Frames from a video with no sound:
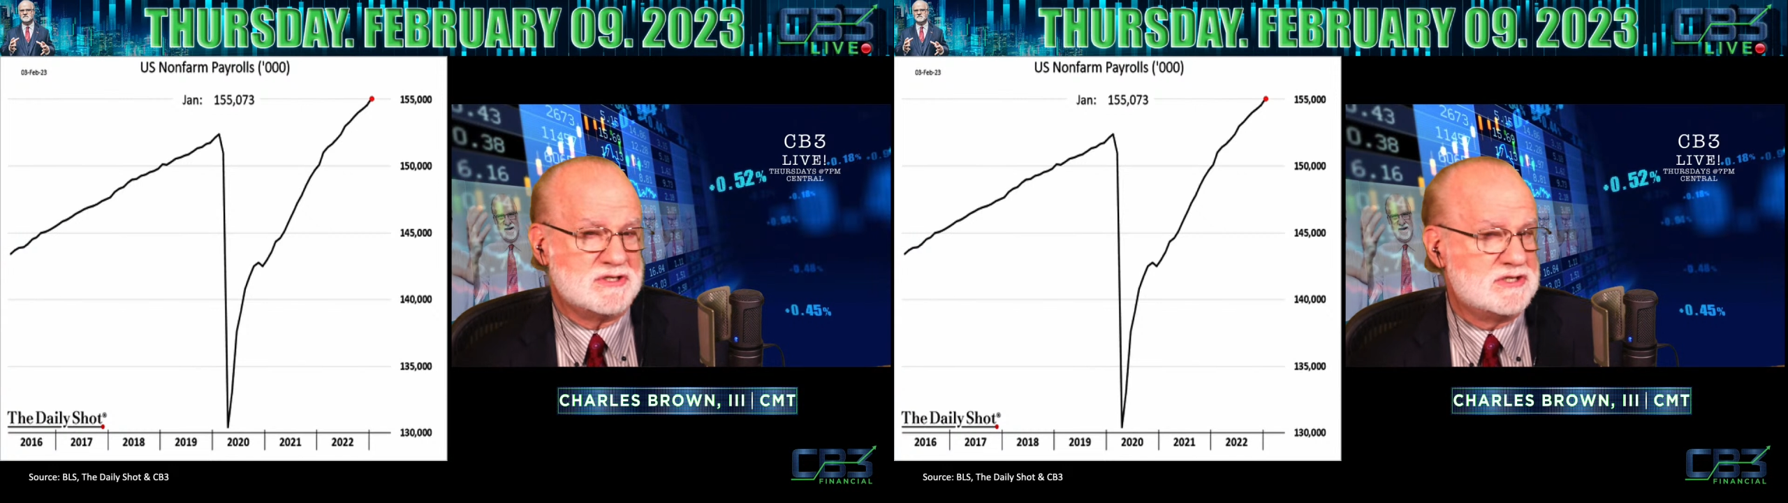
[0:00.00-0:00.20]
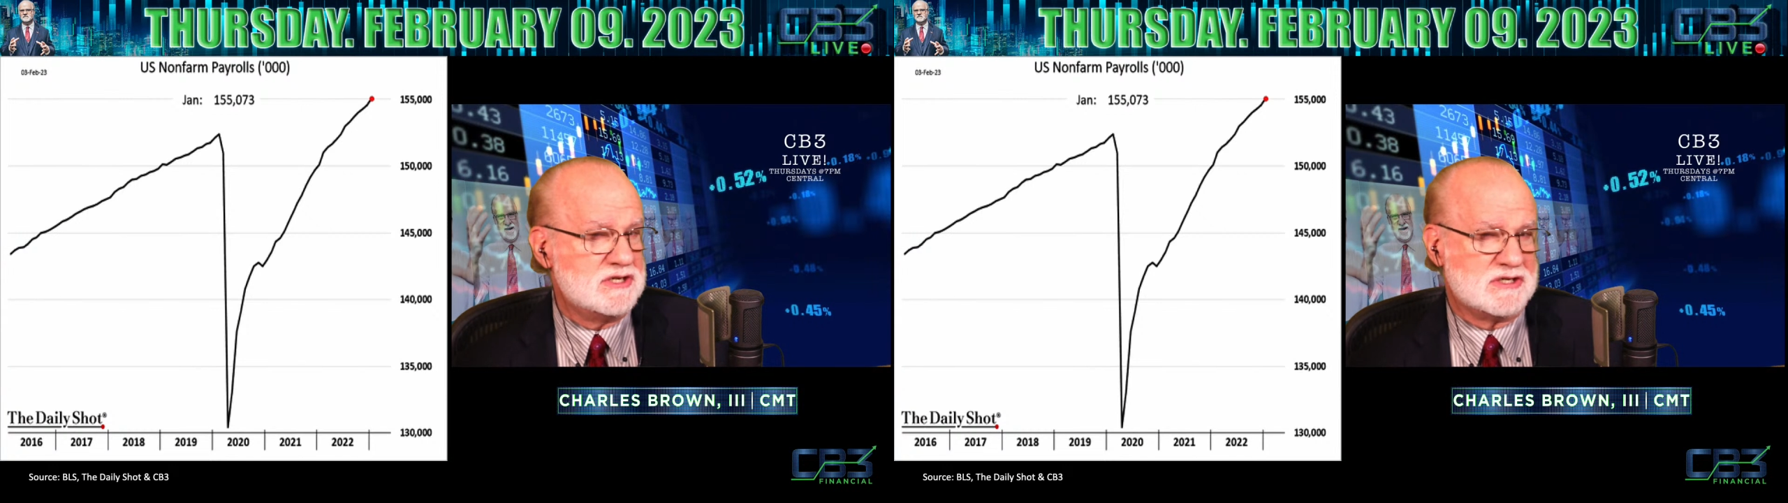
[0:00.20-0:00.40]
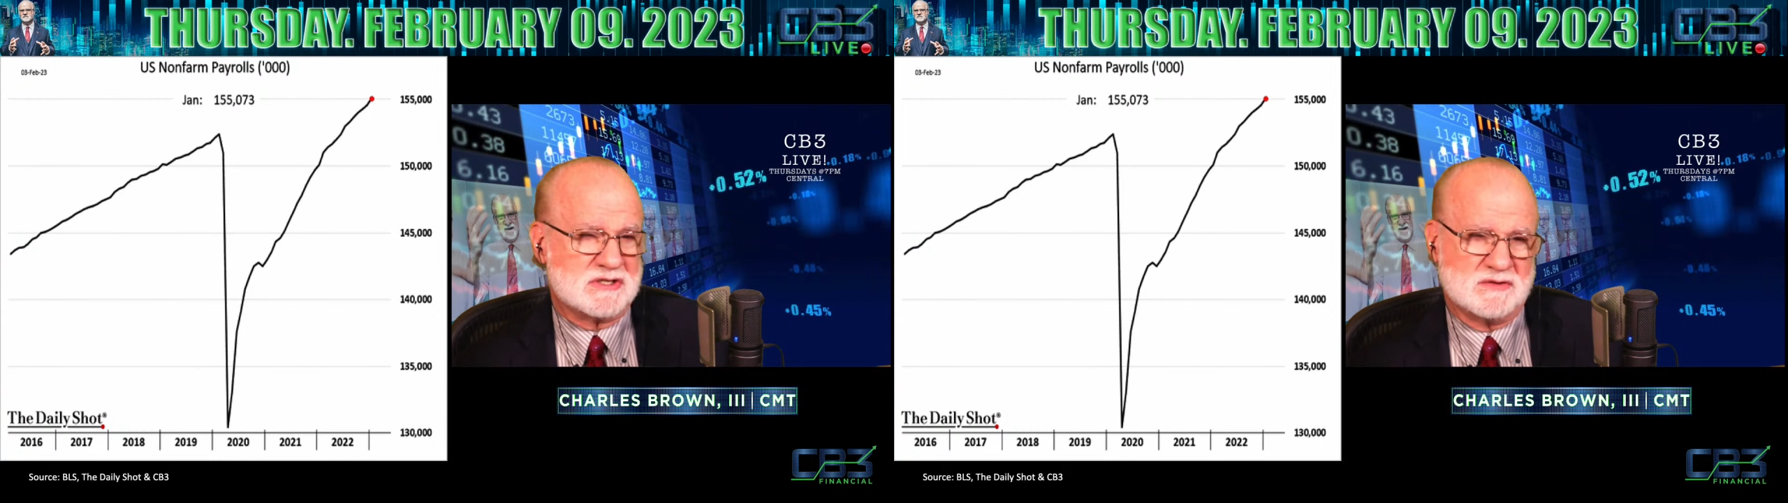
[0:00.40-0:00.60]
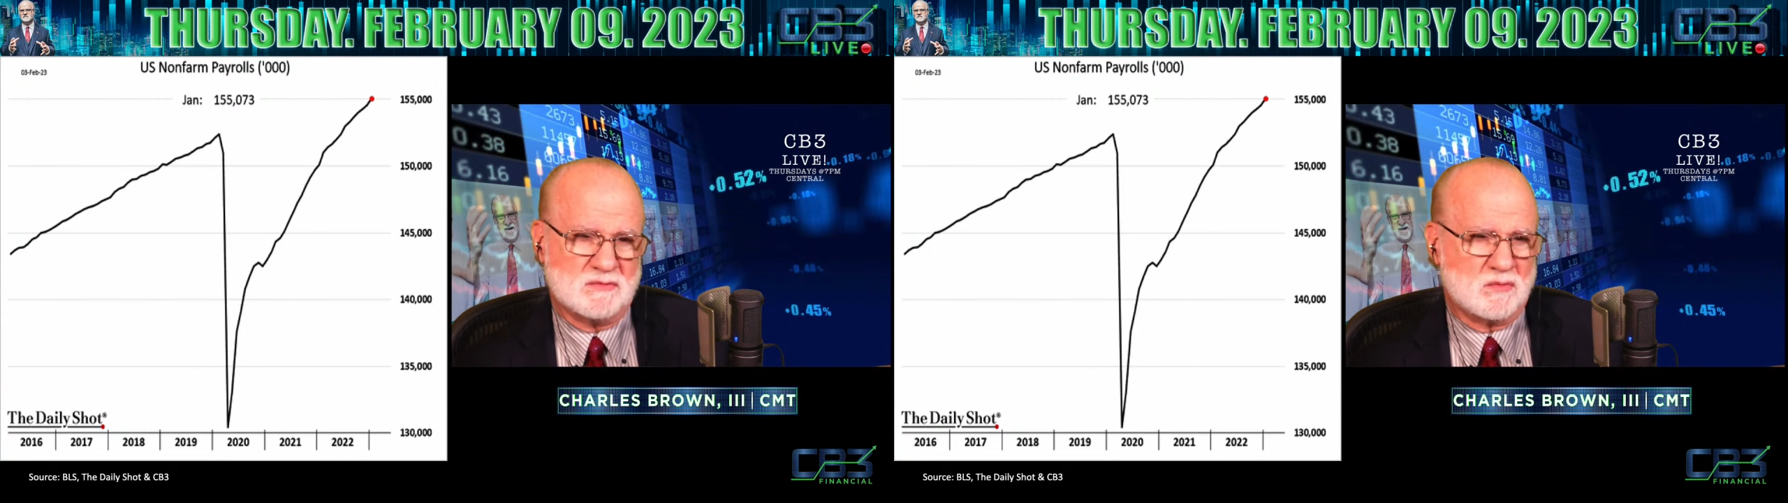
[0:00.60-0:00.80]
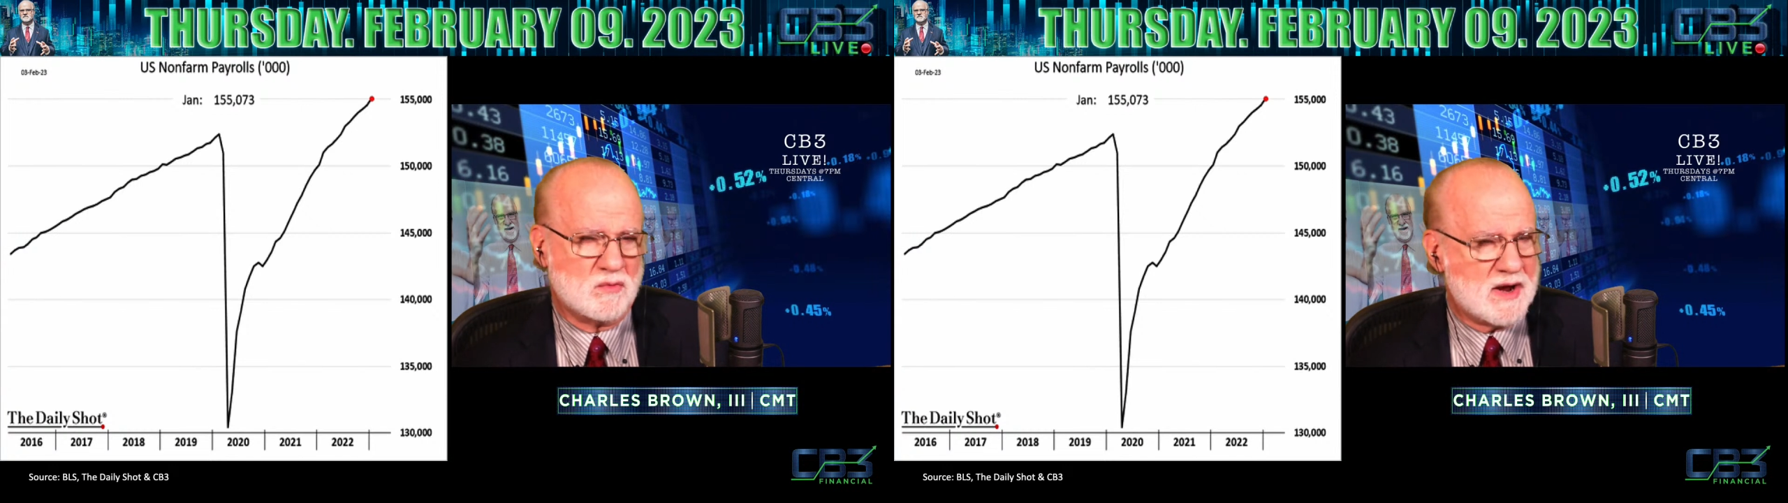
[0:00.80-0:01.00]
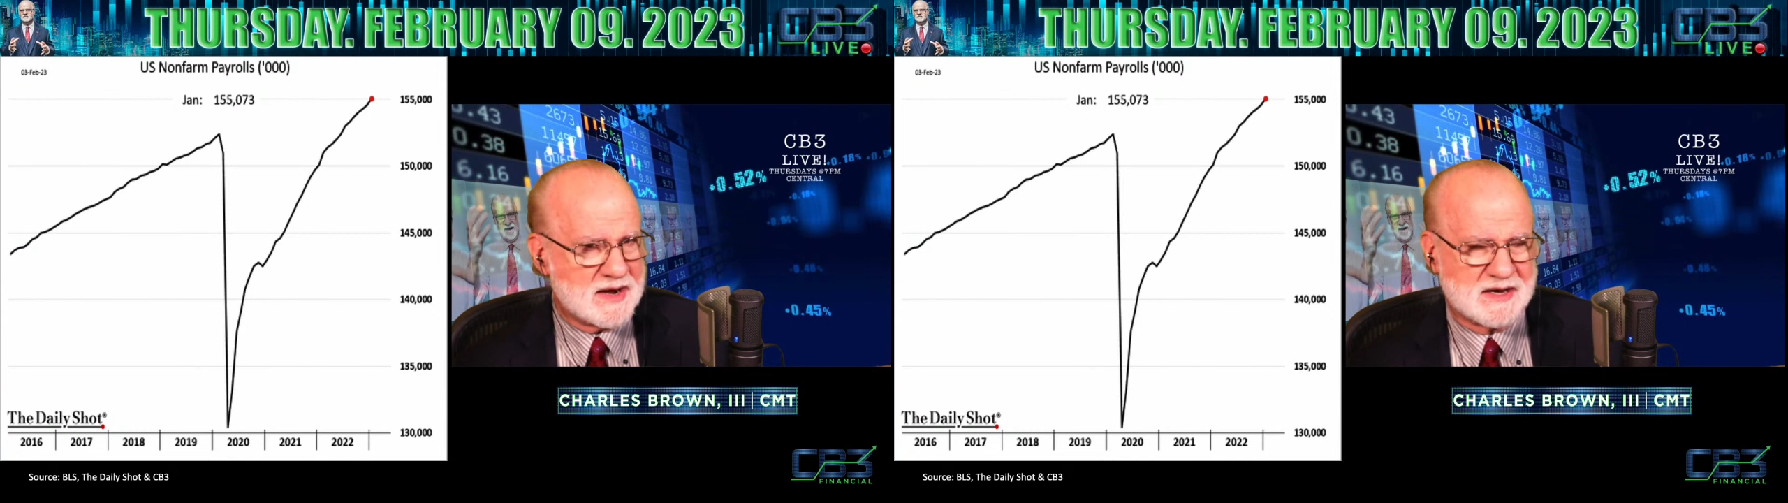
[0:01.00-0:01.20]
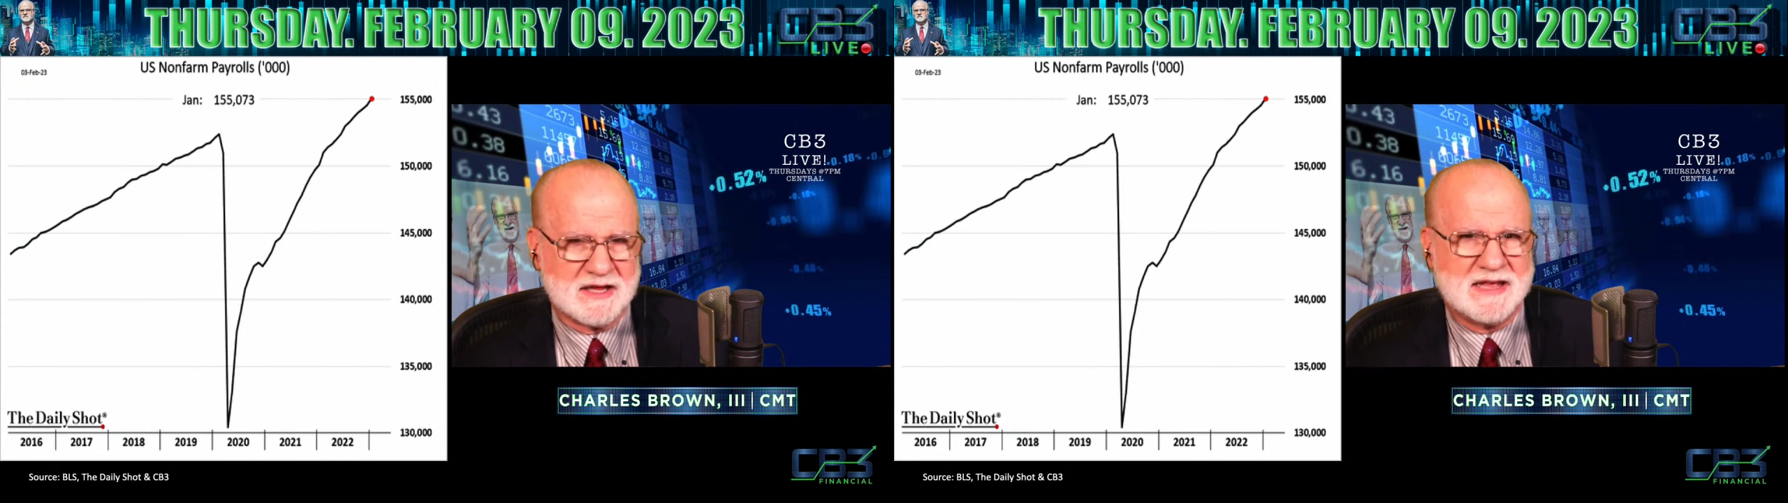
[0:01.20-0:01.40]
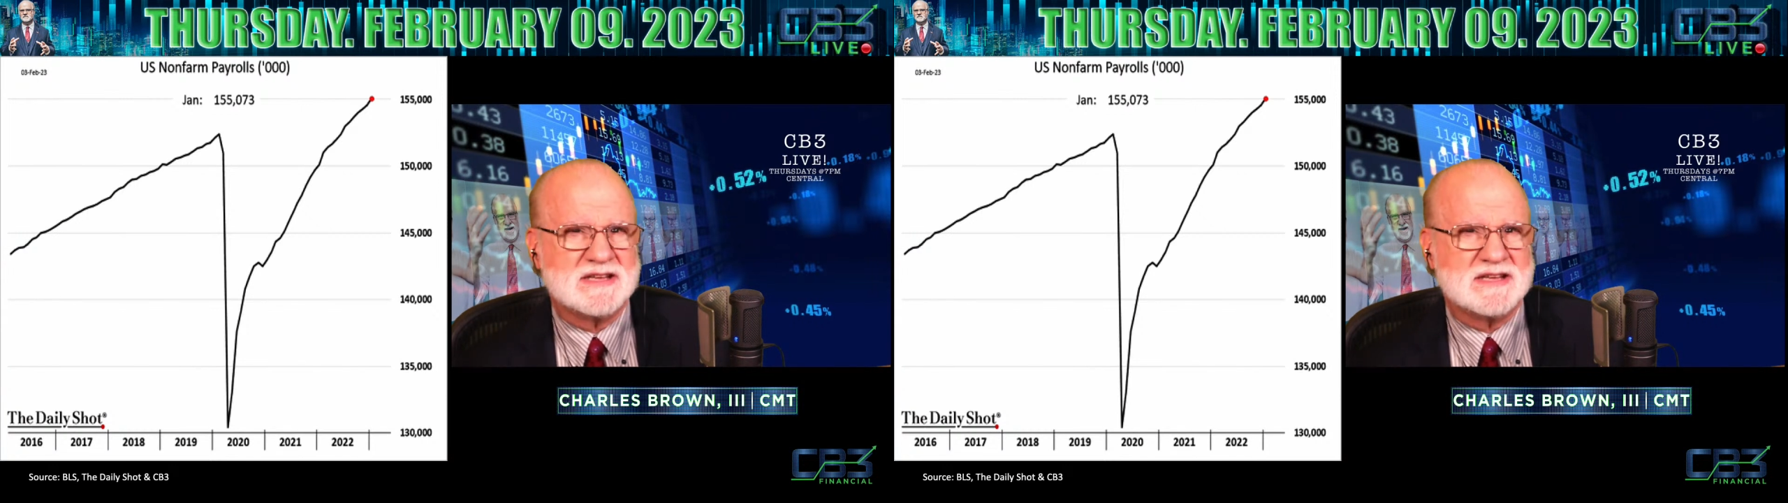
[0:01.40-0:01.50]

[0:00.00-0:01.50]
just rocketing.